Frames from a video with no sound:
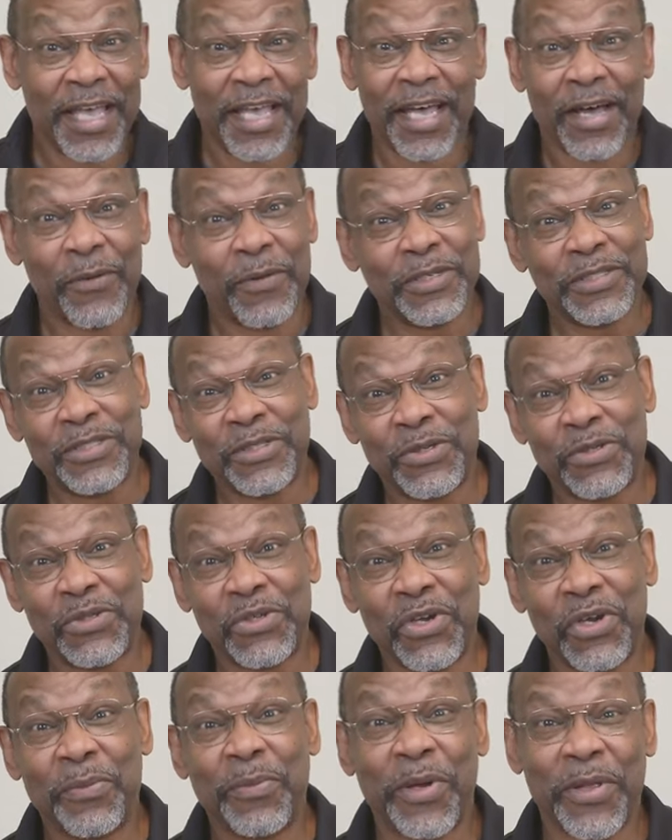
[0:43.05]
I wasn't too
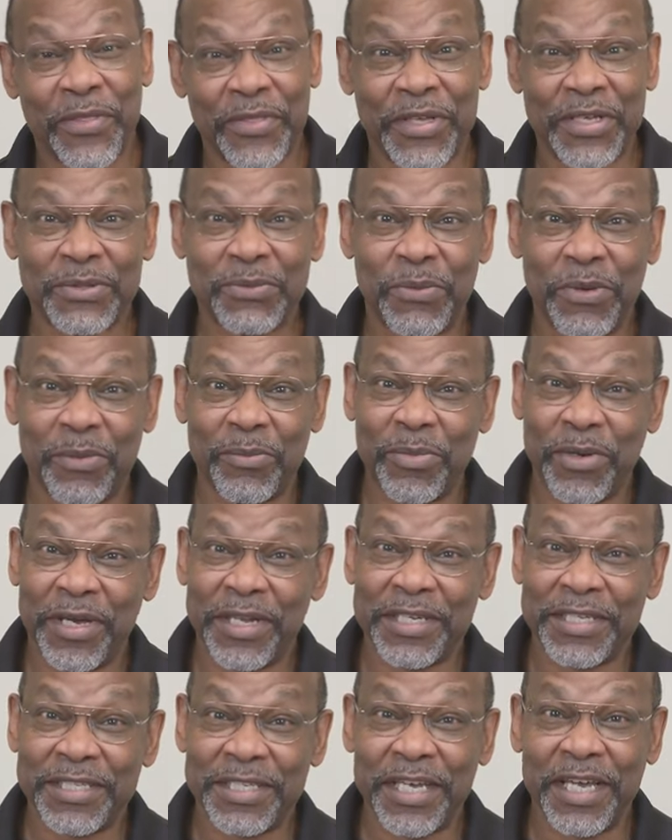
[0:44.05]
sure about this one,
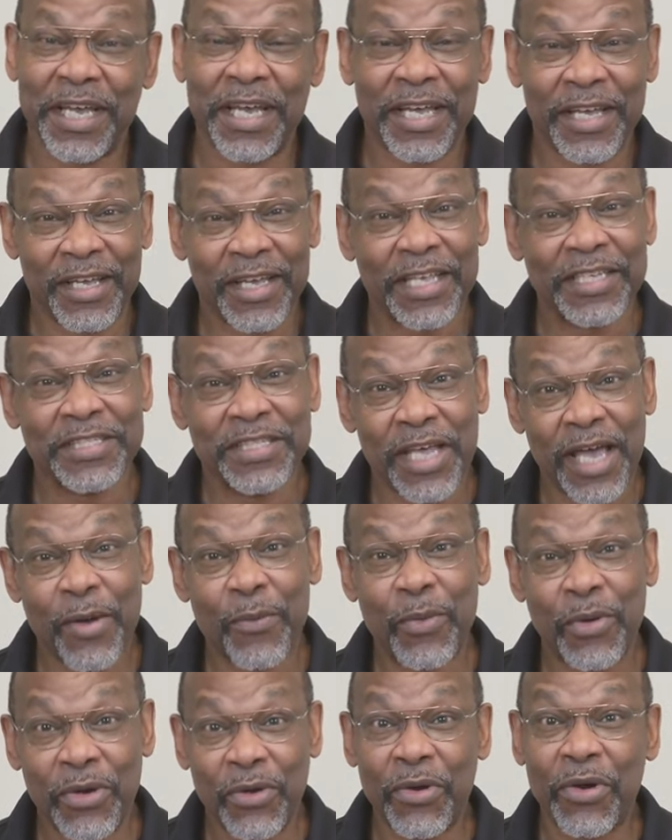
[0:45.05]
but uh, as time
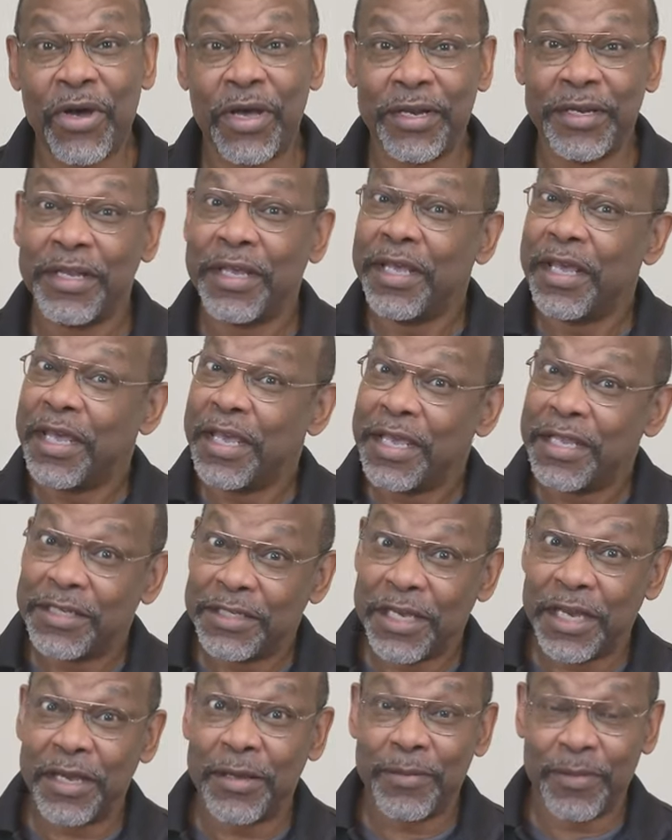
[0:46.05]
went on,
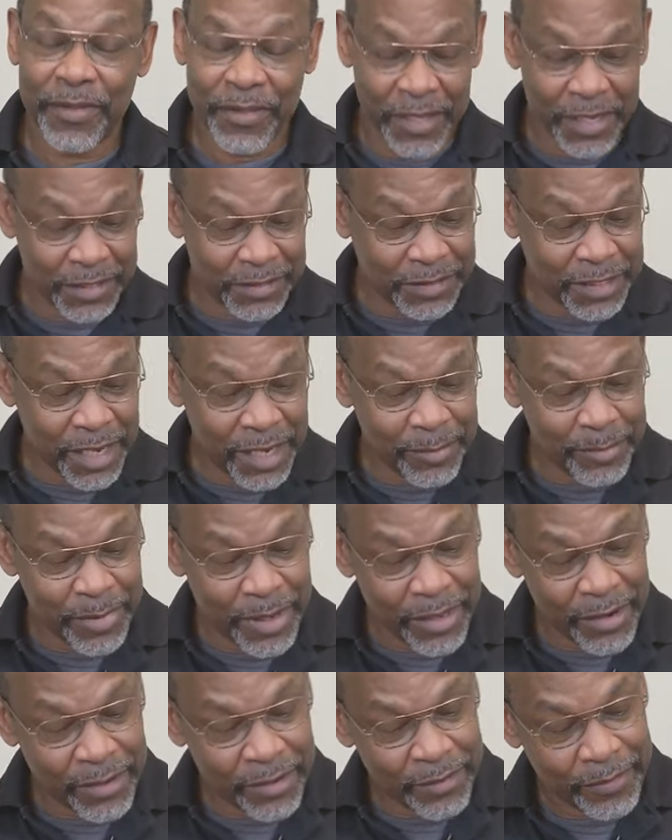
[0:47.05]
time things got
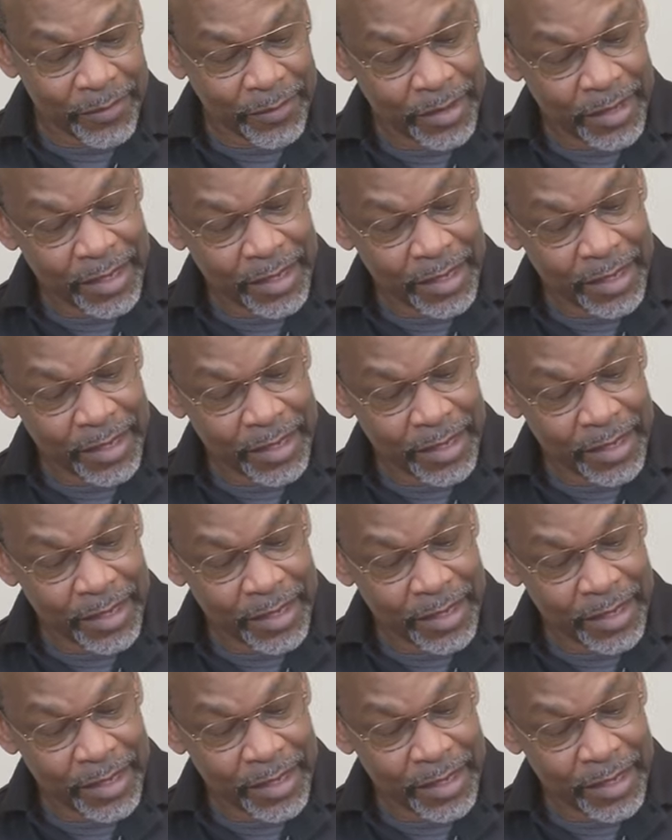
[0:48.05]
better.